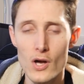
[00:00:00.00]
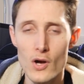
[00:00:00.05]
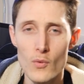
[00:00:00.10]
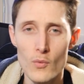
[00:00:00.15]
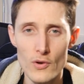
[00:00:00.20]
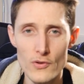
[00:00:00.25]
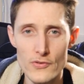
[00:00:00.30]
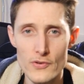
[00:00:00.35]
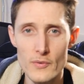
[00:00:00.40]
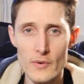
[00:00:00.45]

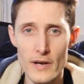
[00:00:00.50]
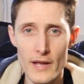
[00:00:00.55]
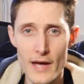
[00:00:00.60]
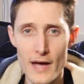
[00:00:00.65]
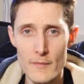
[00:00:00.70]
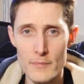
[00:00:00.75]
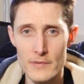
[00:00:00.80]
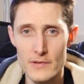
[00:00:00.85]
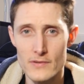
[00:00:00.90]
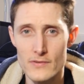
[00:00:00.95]
we'll see what
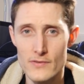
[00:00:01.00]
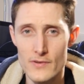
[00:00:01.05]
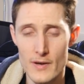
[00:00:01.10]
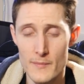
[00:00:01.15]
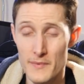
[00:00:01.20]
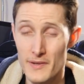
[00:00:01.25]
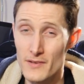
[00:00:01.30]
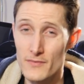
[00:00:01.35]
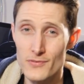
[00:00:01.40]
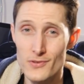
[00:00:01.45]
happens. I
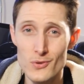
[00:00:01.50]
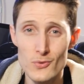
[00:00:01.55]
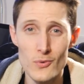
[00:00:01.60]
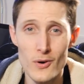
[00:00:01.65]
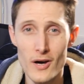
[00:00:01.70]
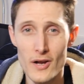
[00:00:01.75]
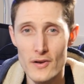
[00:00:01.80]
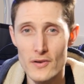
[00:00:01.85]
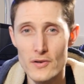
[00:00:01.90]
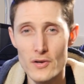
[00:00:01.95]
mean, if you
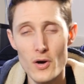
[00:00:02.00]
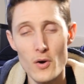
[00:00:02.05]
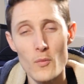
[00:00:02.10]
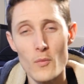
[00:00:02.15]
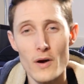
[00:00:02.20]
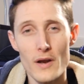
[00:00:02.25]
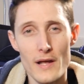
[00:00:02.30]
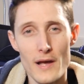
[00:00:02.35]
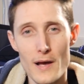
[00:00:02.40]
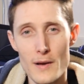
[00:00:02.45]
want to know
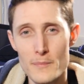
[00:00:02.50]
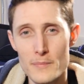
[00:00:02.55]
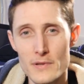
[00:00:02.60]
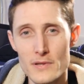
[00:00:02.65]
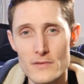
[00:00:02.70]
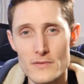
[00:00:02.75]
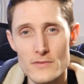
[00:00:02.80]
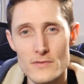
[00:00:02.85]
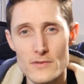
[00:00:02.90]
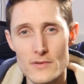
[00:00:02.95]
what
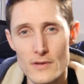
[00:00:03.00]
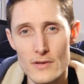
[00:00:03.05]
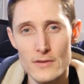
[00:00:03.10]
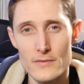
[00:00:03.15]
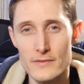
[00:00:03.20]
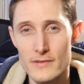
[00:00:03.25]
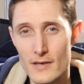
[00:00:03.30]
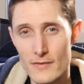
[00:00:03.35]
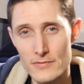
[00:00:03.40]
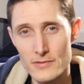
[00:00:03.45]
happens,
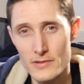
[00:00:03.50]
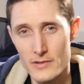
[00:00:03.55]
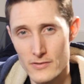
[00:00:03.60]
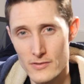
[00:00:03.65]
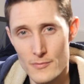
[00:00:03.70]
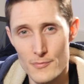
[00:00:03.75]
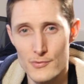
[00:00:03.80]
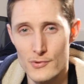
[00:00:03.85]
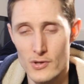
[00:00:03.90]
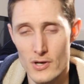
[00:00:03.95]
definitely
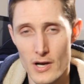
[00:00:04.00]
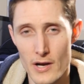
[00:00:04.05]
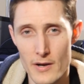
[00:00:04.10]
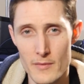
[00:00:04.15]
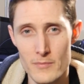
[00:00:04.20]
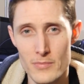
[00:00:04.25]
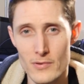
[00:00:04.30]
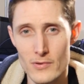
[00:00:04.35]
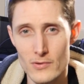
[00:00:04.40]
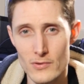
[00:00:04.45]

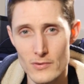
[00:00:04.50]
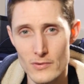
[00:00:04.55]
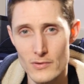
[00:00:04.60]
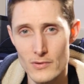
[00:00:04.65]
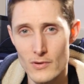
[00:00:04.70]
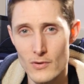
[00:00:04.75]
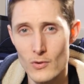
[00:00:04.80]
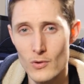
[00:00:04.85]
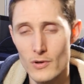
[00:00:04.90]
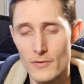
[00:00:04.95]
subscribe.
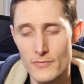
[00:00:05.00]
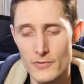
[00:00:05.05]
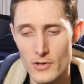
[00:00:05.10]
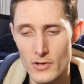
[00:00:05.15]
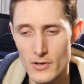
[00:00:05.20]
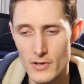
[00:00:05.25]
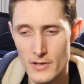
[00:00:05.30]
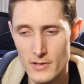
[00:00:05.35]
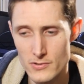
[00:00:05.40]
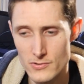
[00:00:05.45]
Or if
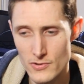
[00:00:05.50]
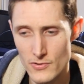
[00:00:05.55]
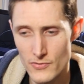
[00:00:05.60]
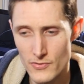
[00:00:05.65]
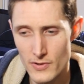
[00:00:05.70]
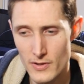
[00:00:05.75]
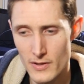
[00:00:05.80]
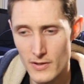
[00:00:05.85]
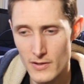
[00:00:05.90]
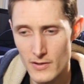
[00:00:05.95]
you're
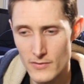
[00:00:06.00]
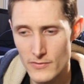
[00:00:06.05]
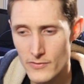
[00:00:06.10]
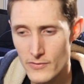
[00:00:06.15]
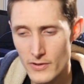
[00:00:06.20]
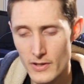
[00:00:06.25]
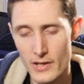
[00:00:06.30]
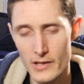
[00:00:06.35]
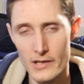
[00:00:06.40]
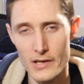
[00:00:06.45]
interested in
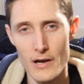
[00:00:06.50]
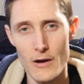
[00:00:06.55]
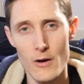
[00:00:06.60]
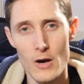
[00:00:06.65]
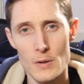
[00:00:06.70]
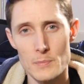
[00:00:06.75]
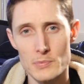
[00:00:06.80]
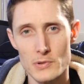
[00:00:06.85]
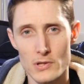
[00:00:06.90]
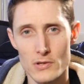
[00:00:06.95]
seeing how I
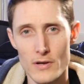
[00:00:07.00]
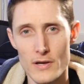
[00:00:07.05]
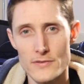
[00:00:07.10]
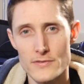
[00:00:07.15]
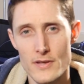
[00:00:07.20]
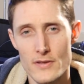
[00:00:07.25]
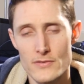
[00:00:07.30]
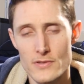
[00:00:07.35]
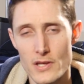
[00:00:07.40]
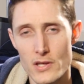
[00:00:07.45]
progress
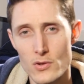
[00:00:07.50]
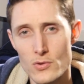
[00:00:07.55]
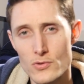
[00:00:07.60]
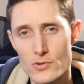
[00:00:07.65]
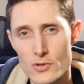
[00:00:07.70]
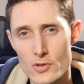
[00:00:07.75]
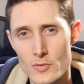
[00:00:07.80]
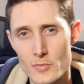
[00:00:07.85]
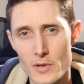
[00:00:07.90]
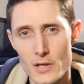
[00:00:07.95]
as a
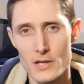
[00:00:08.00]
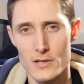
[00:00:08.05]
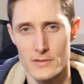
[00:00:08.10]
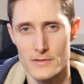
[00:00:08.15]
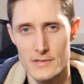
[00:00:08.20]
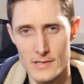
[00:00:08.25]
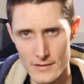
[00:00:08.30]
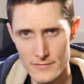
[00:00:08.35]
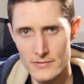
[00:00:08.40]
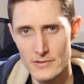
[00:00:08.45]
YouTuber,
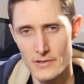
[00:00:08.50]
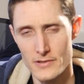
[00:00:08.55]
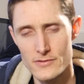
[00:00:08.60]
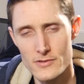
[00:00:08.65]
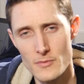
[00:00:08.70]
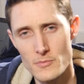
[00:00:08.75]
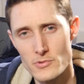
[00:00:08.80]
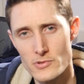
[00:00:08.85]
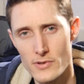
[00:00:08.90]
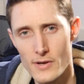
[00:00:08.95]
definitely
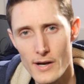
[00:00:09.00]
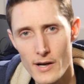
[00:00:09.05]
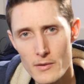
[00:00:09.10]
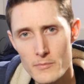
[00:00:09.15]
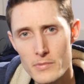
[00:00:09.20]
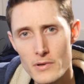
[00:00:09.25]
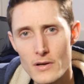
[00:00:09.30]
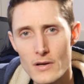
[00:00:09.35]
subscribe.